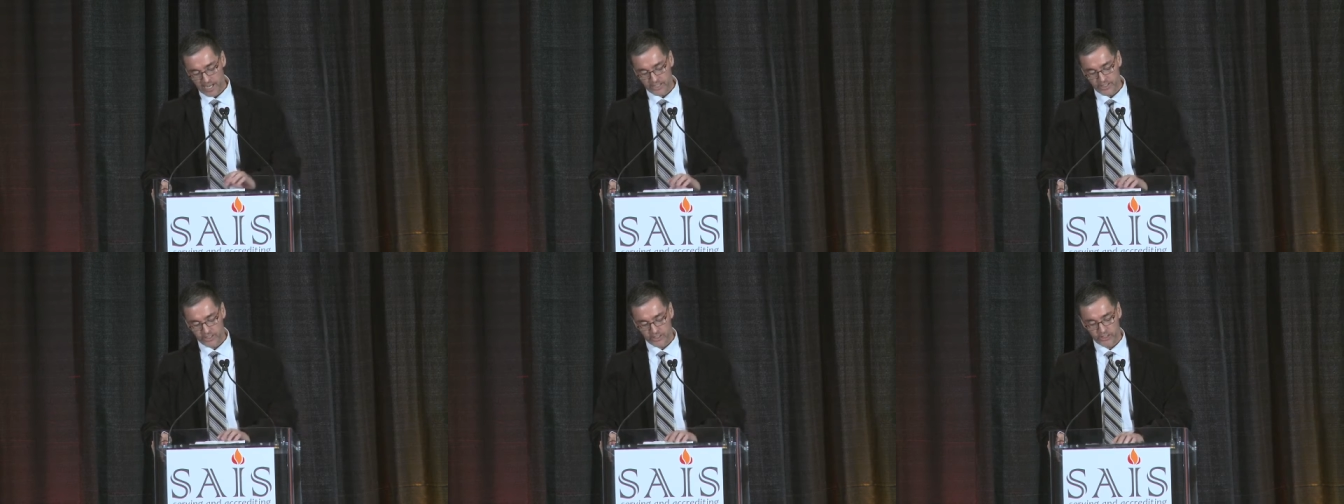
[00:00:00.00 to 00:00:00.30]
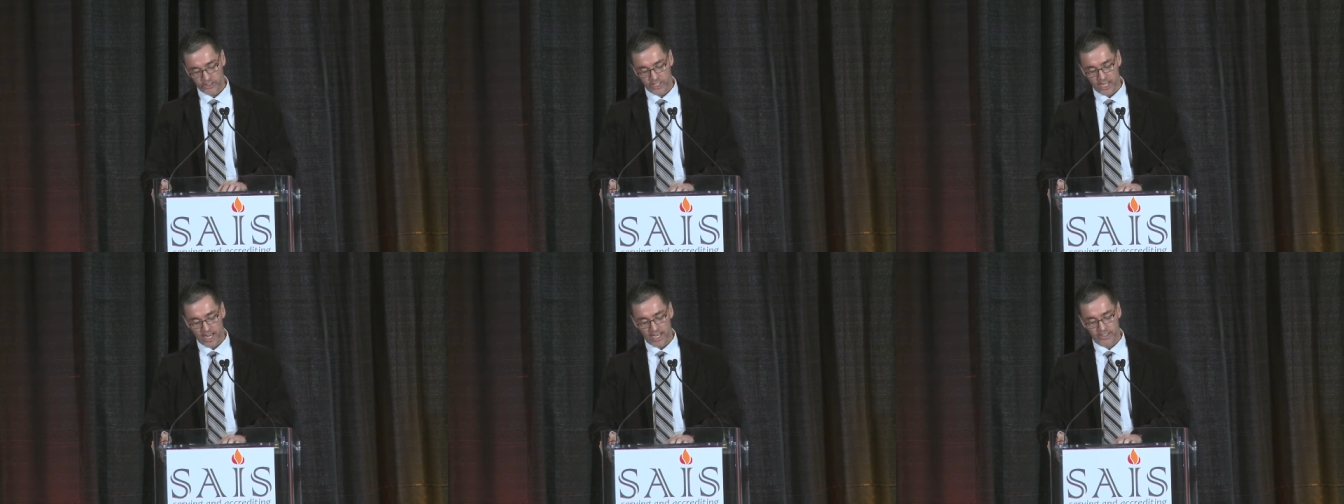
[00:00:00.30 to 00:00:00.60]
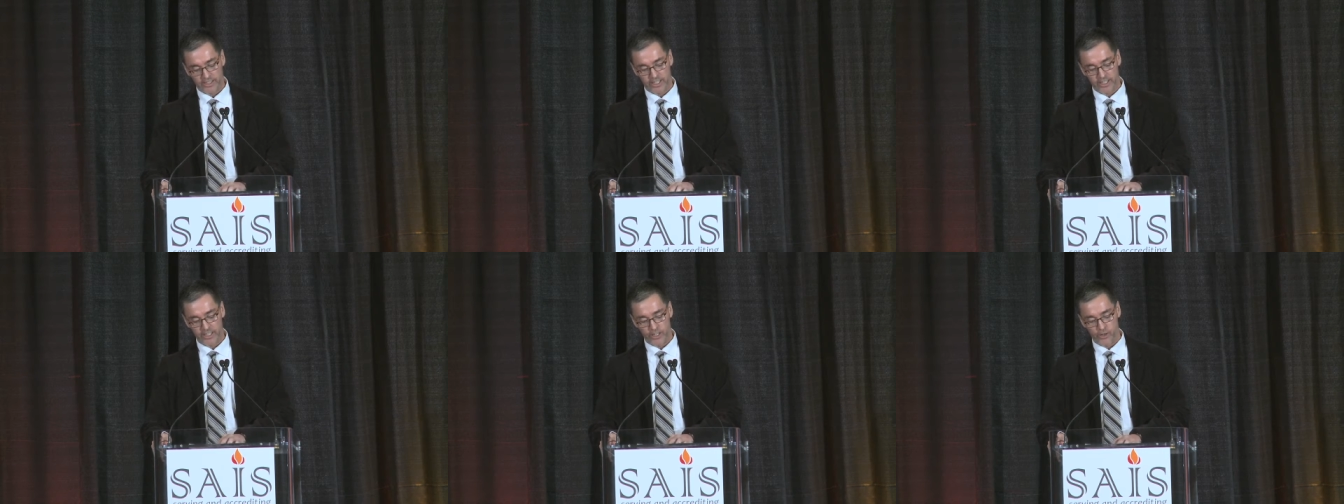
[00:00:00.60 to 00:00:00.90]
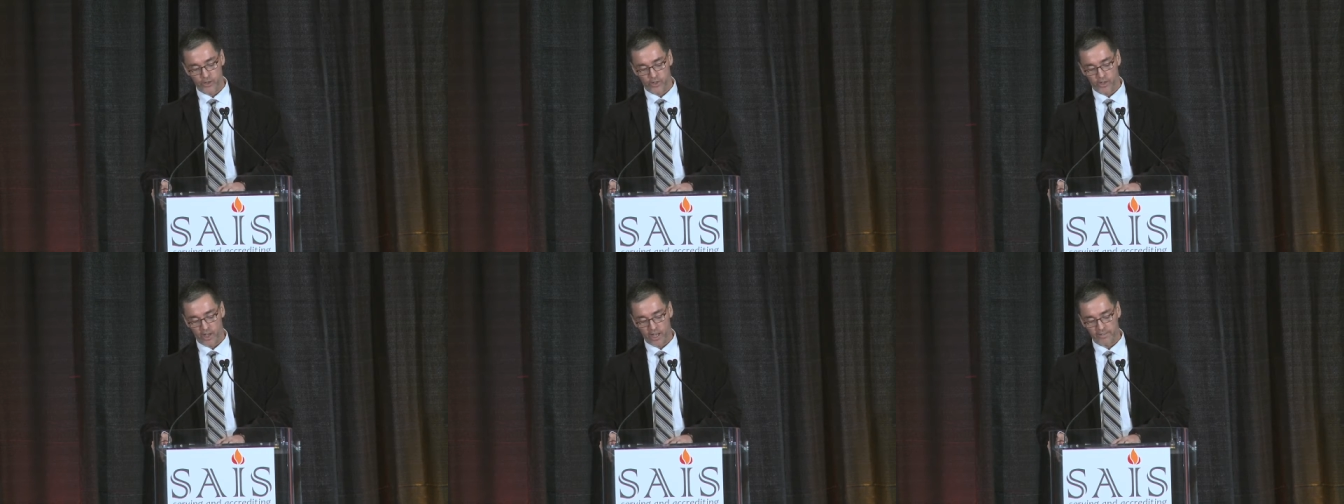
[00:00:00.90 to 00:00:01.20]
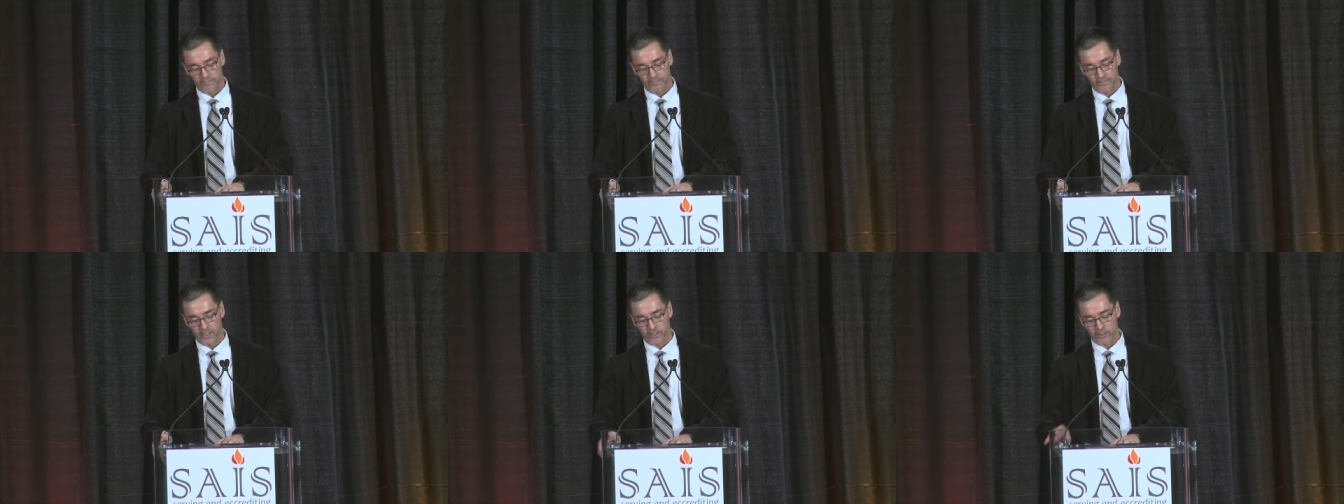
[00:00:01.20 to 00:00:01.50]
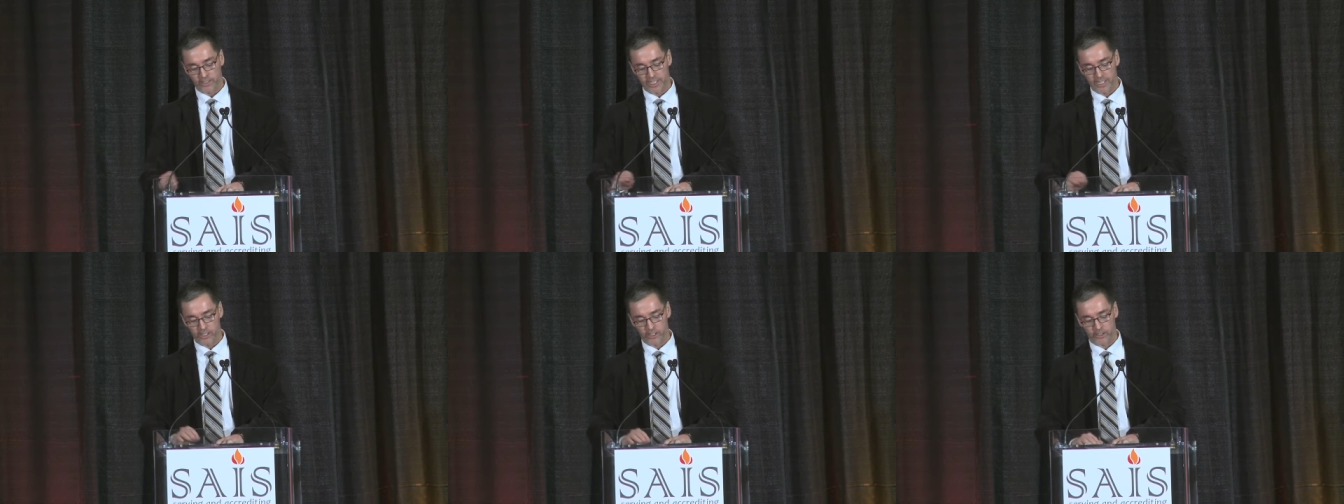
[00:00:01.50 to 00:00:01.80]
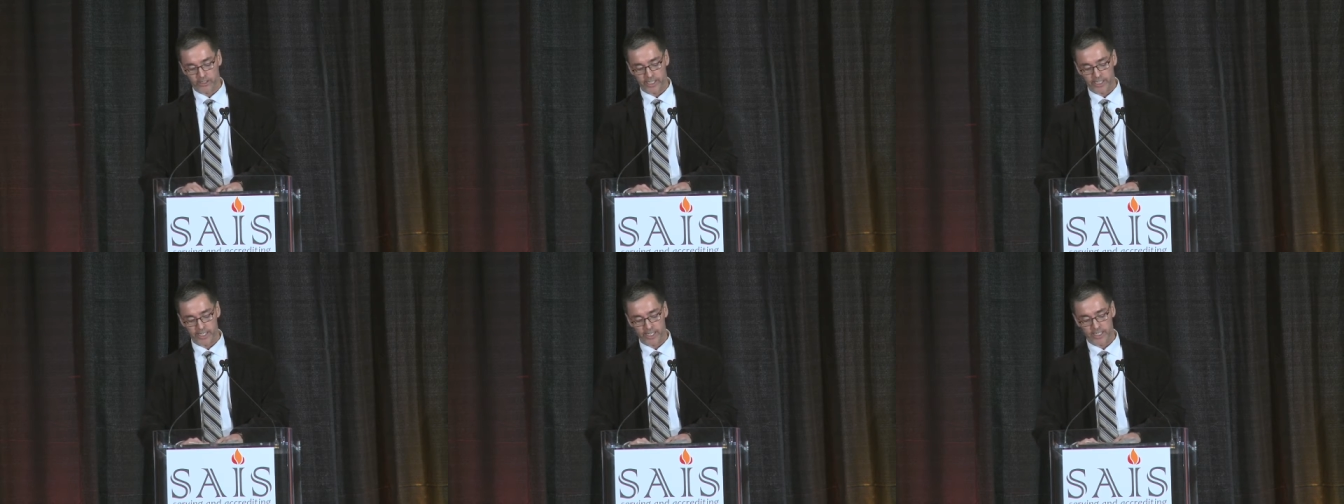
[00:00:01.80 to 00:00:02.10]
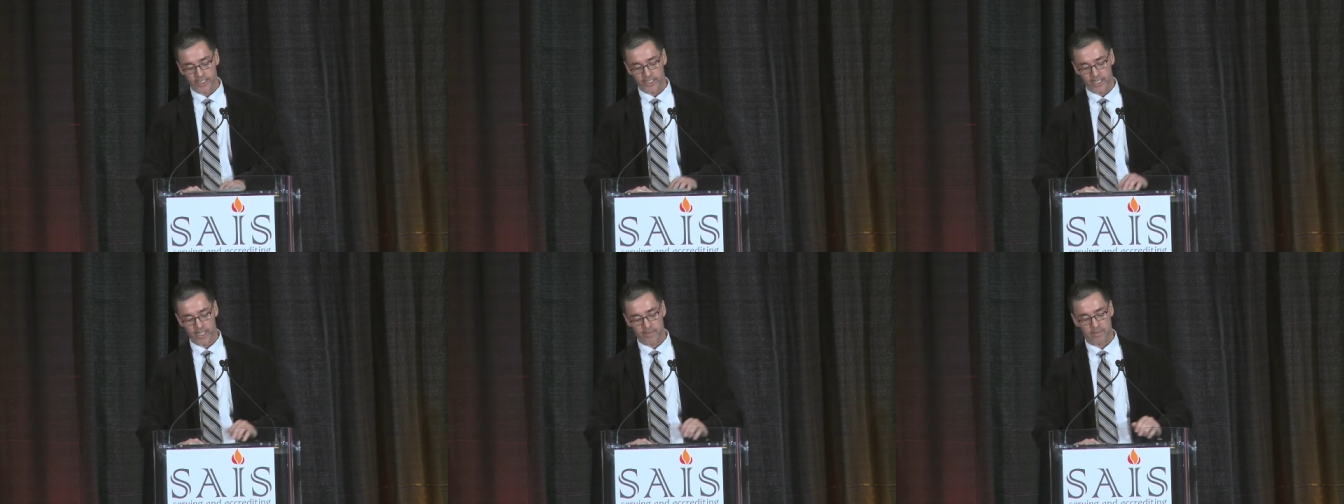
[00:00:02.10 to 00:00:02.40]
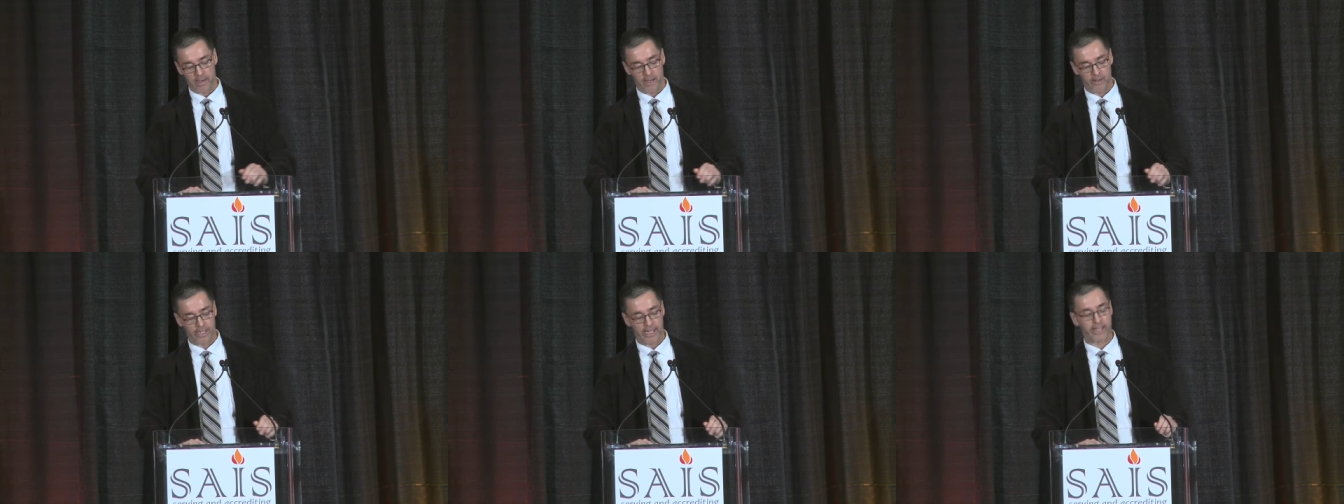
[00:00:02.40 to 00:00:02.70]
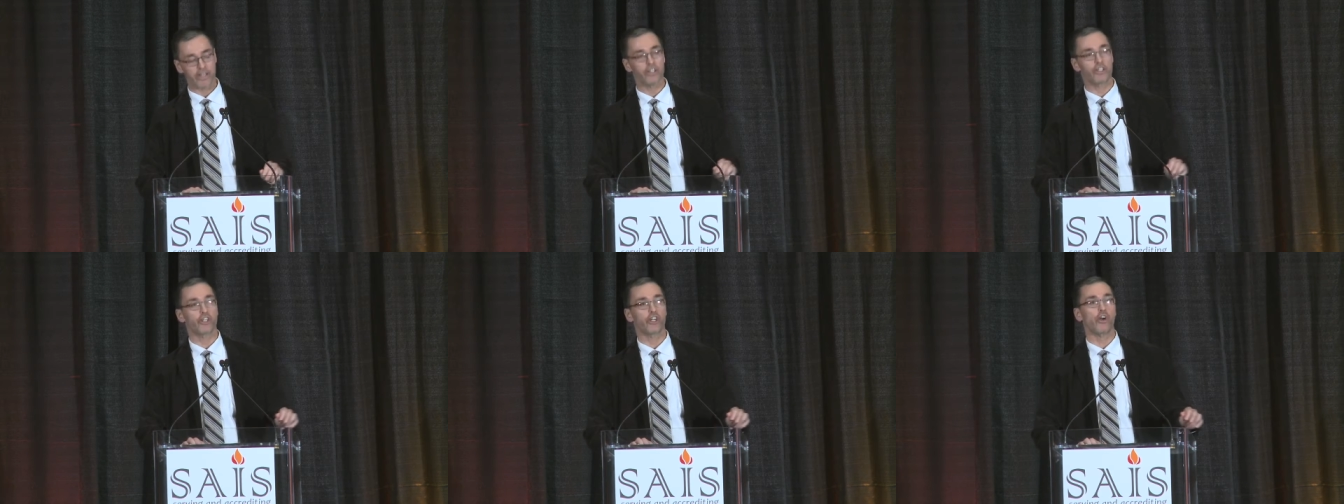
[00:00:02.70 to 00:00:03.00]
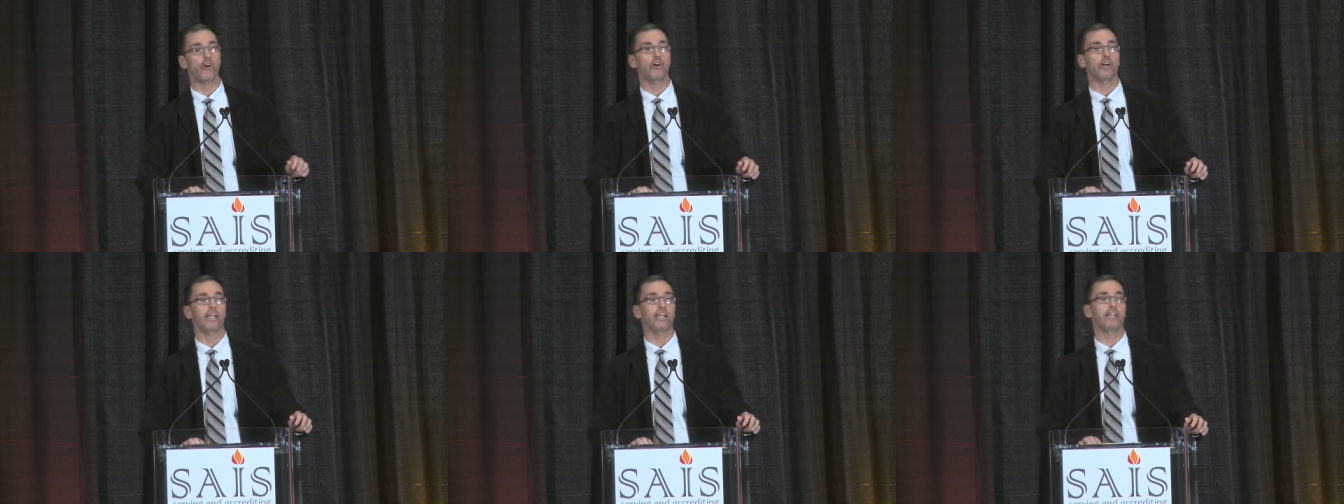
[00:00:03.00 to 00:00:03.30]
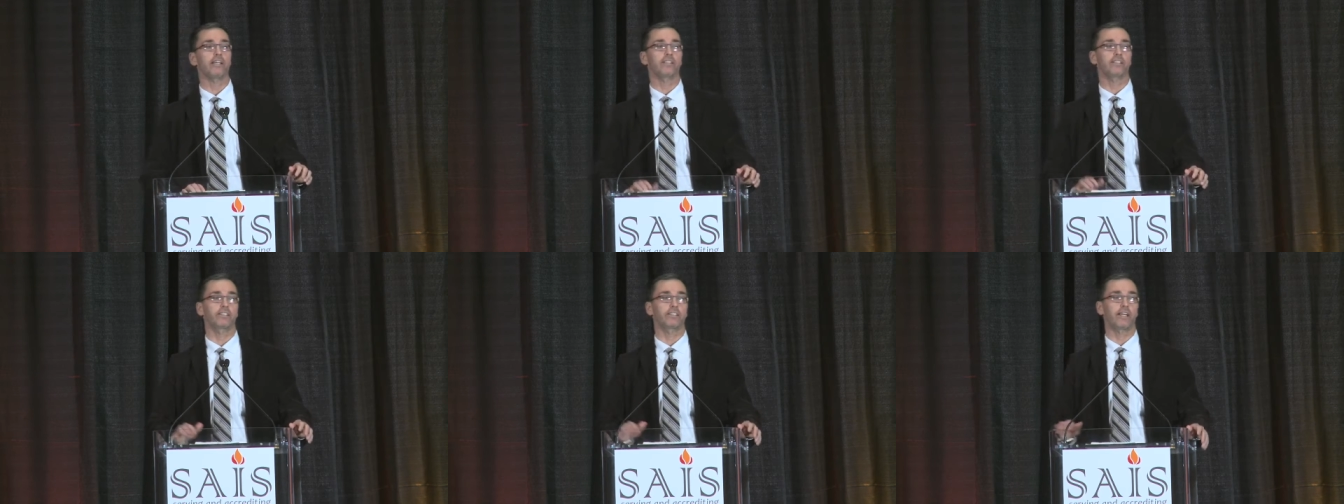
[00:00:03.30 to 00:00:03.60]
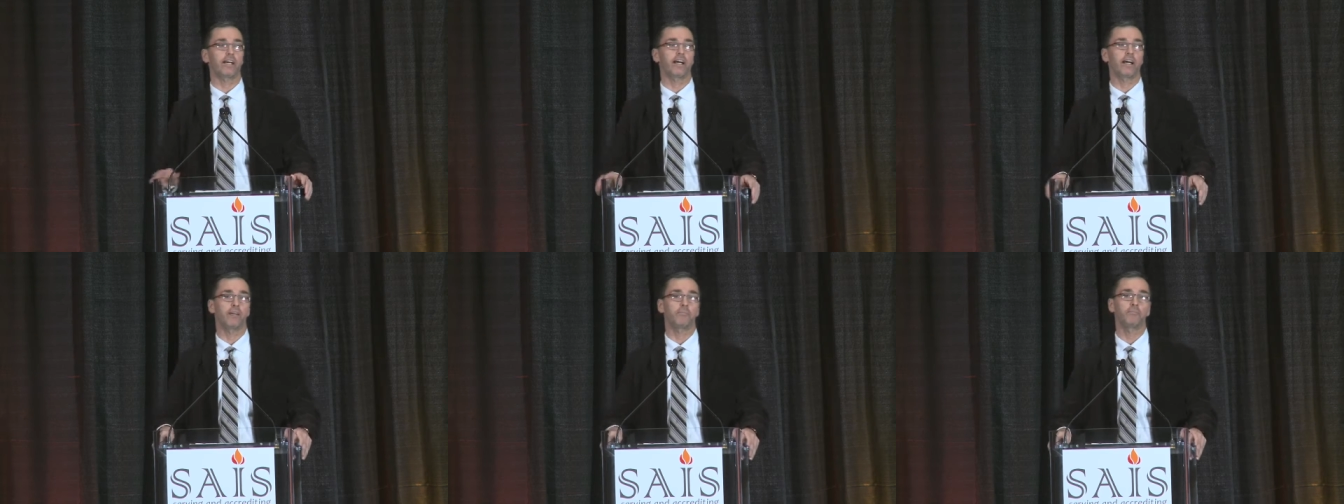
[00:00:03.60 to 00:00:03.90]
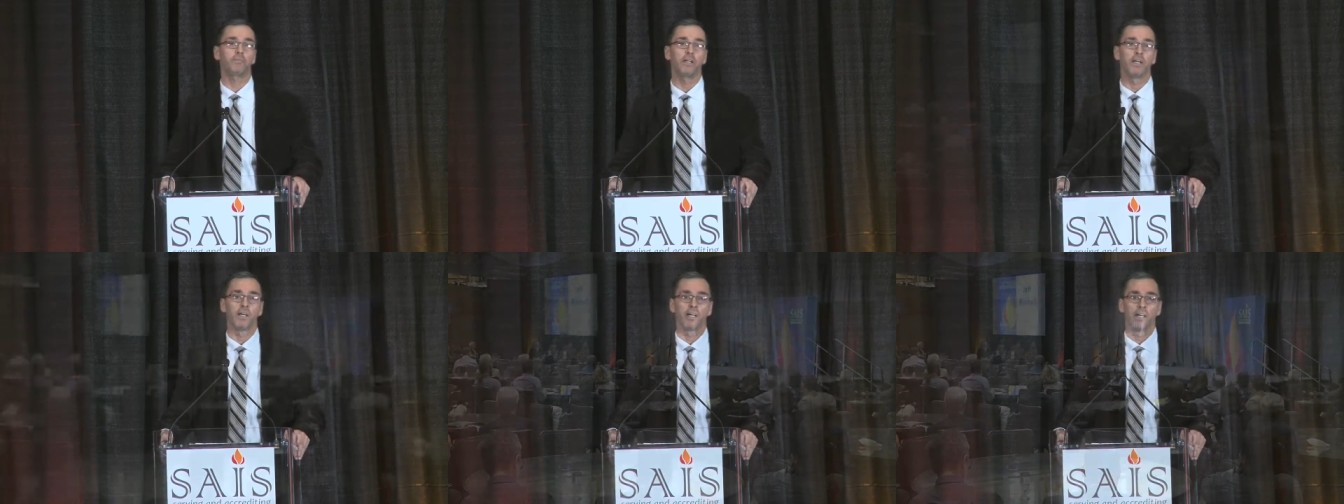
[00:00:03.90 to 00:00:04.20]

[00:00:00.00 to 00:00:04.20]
exercising, you will not feel guilty about enjoying some